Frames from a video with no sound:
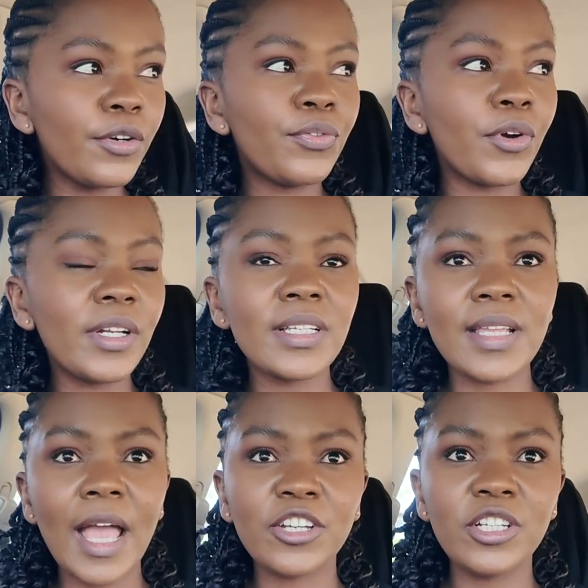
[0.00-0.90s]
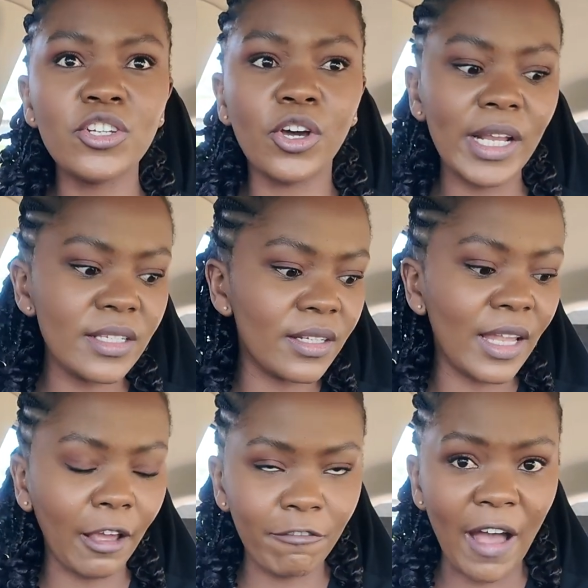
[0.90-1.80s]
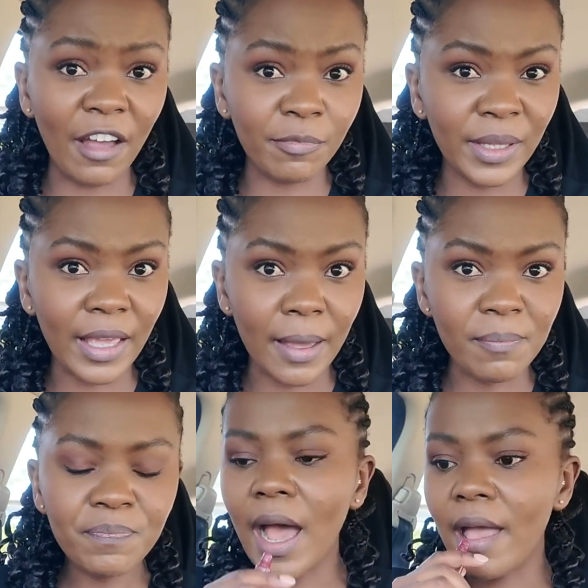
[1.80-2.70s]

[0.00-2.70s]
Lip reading: for it is actually not until like 5 p.m.